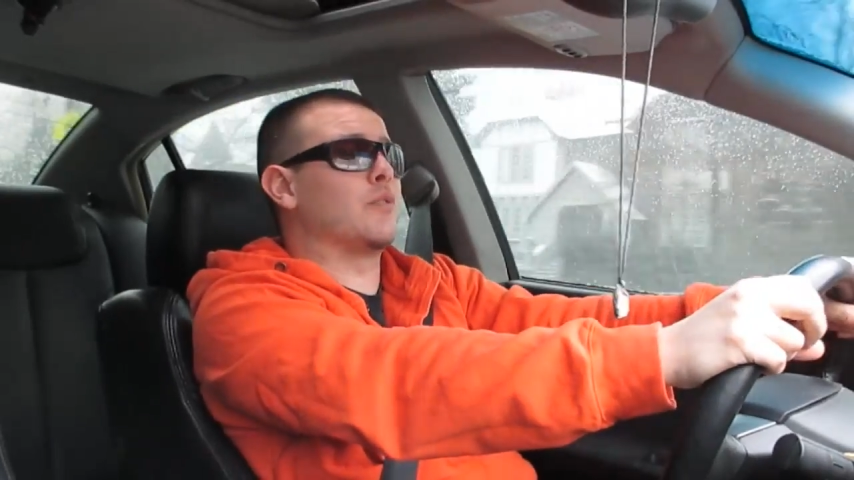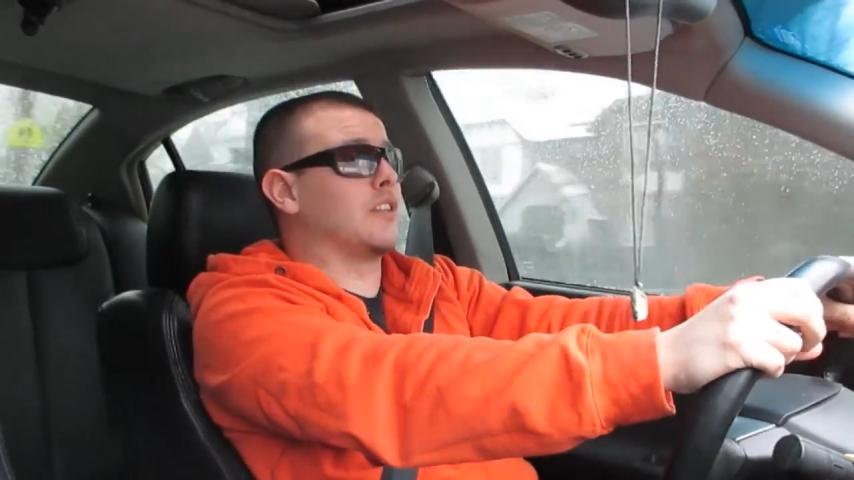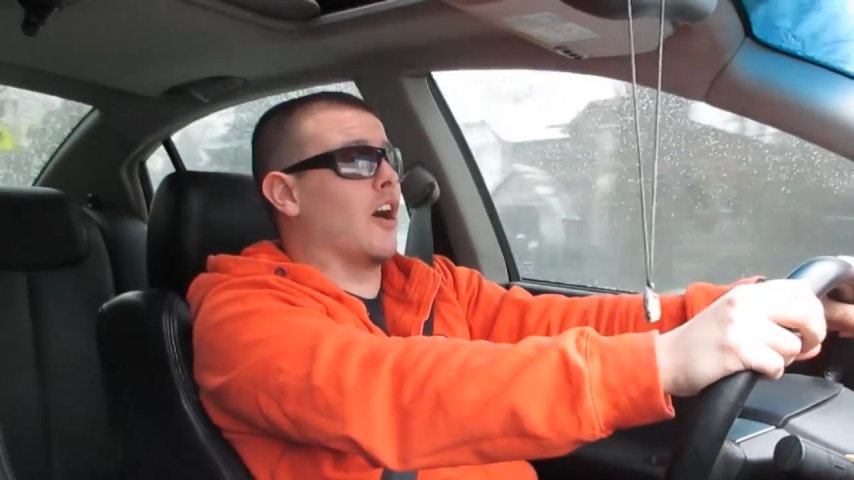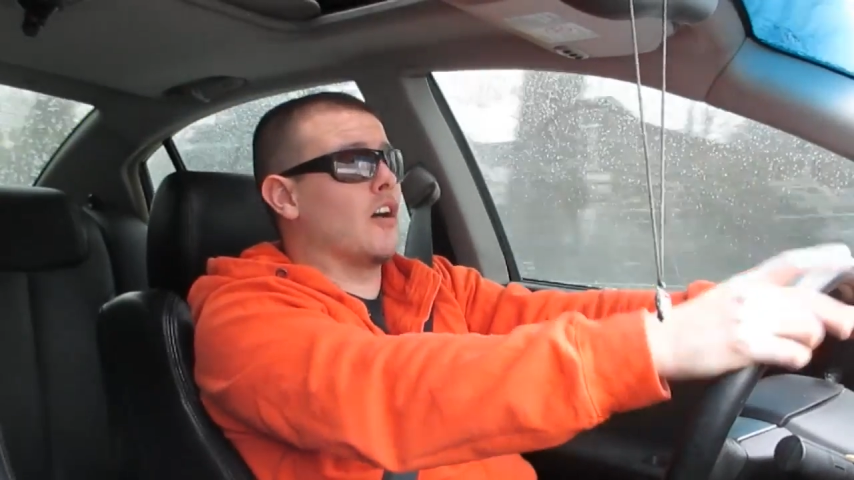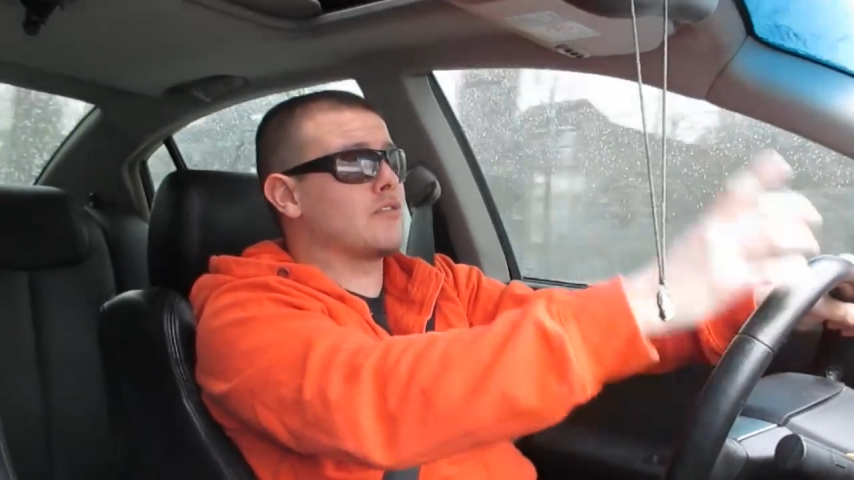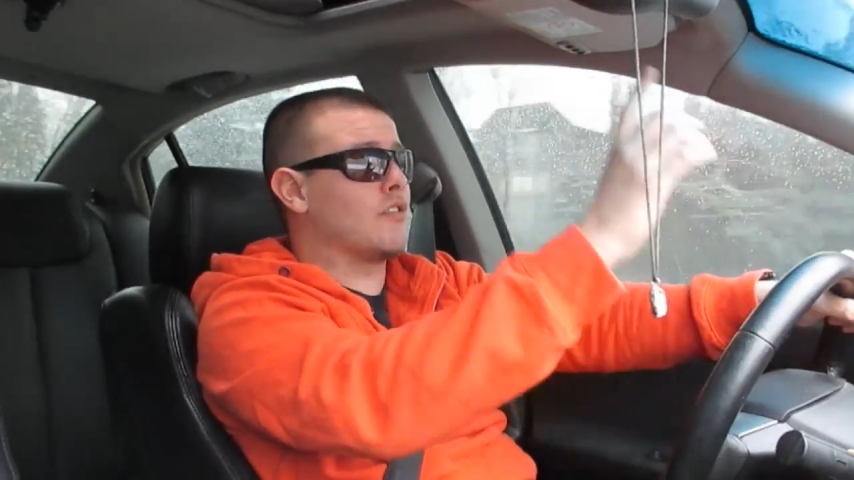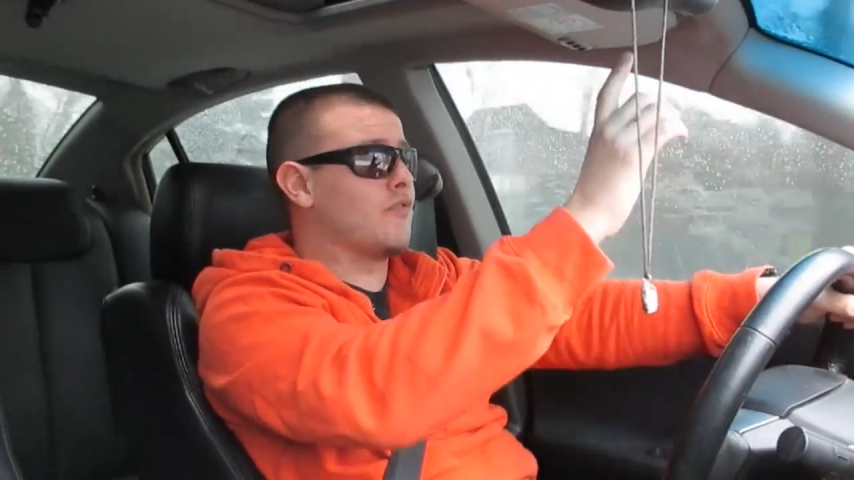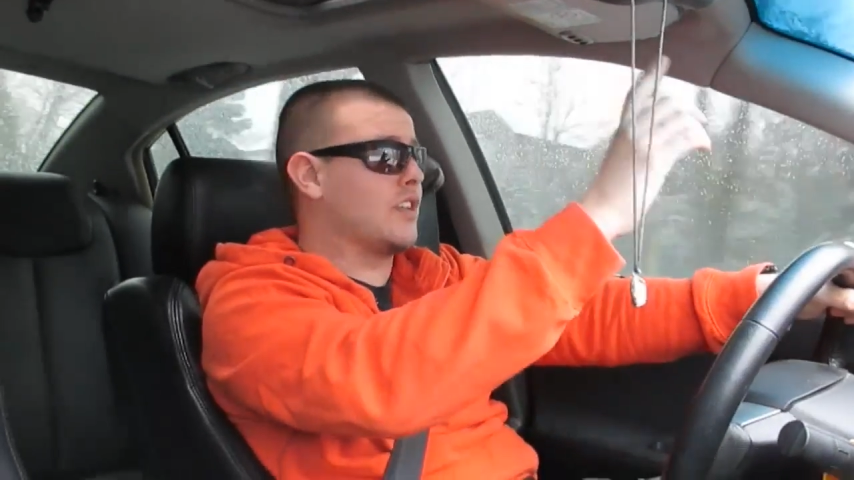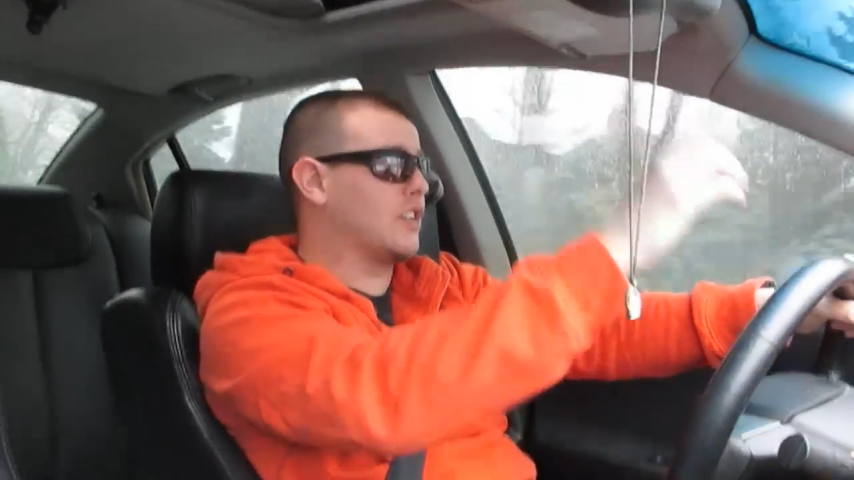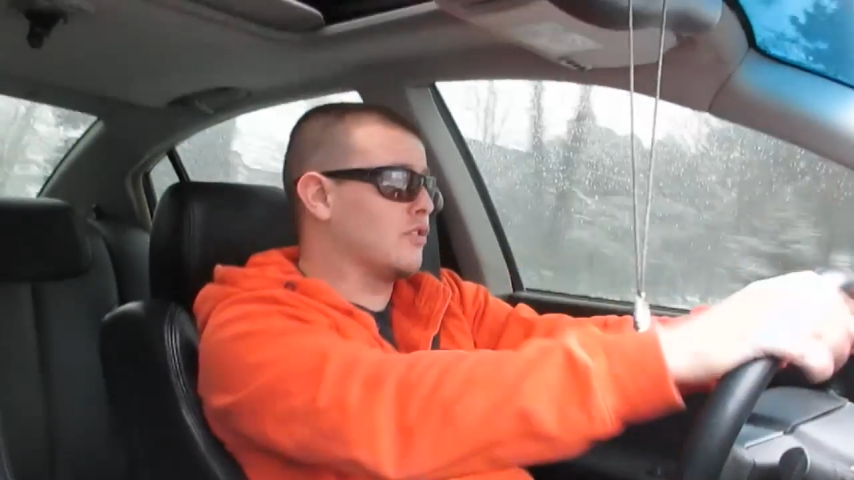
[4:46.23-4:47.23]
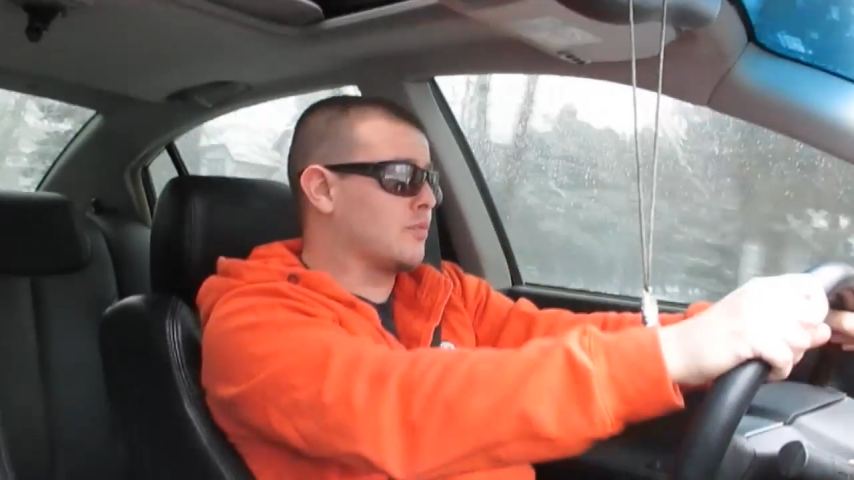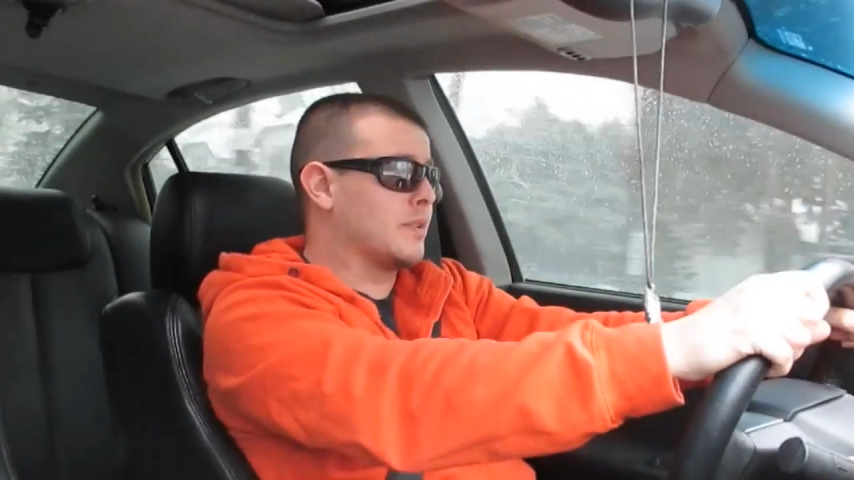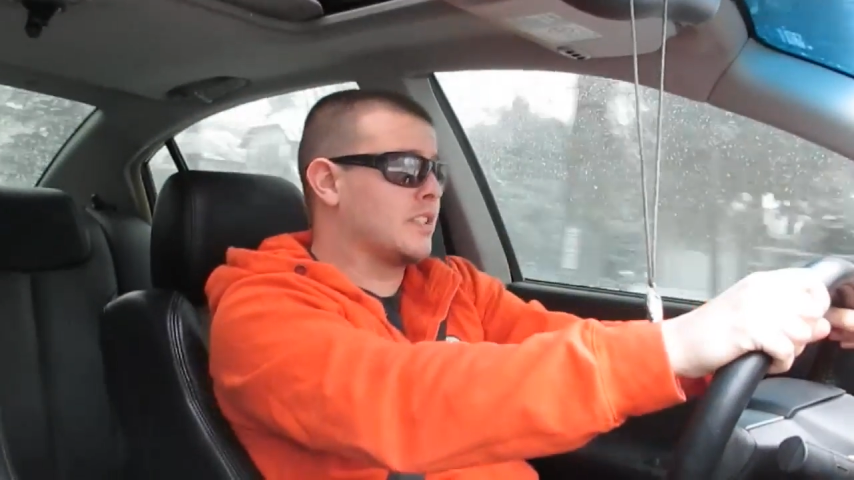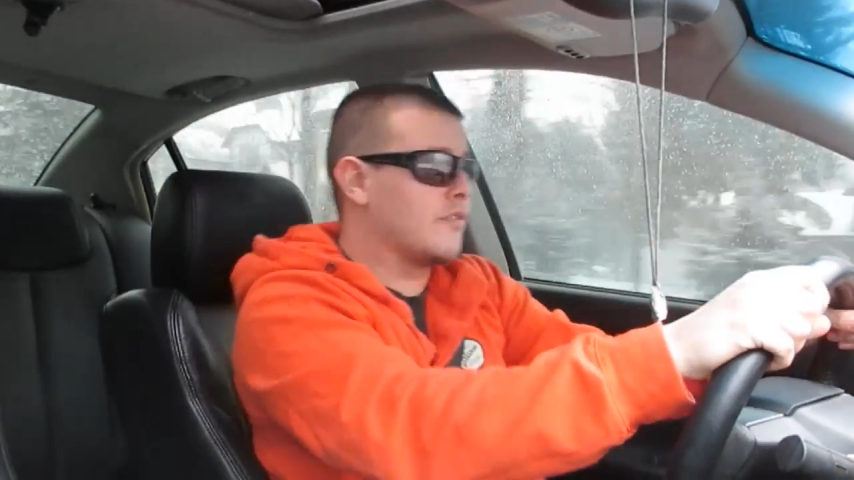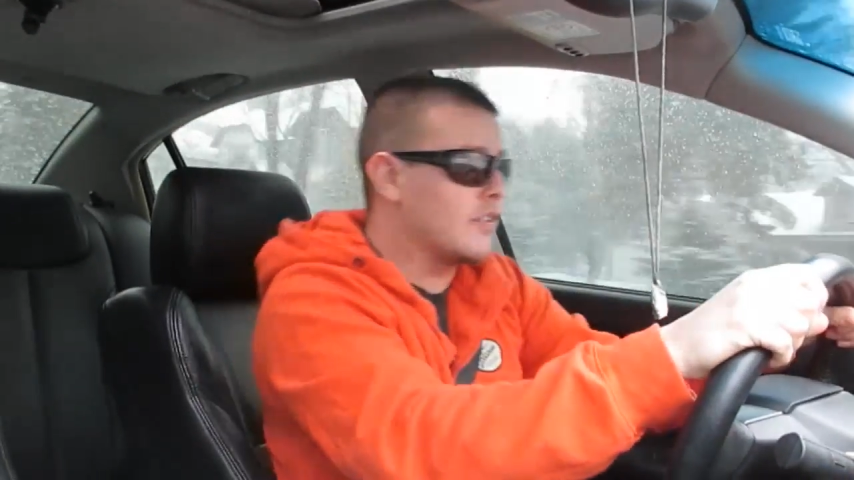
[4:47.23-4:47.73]
with also VQ
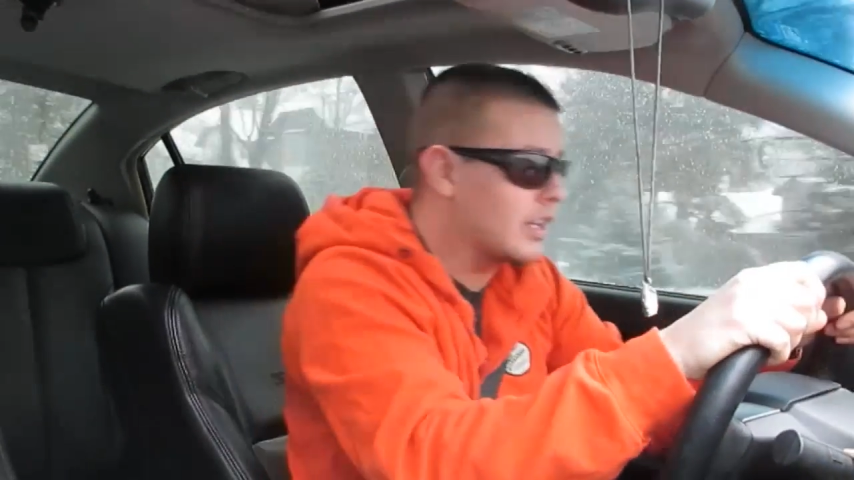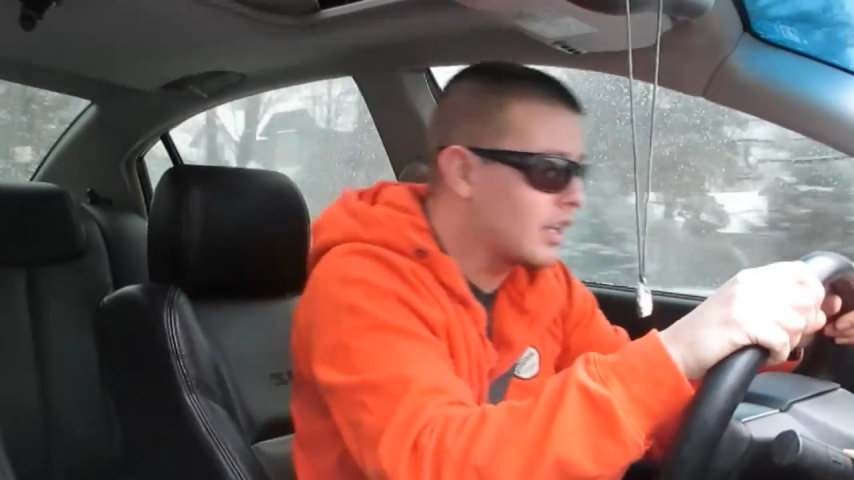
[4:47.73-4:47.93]
specific.